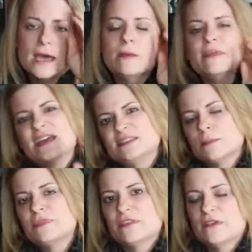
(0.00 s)
And that's
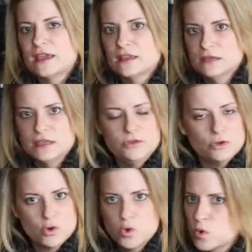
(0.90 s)
something that I can give
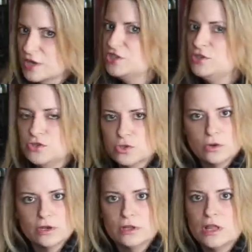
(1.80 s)
you a quick
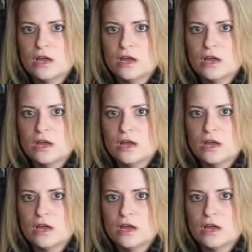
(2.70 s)
tutorial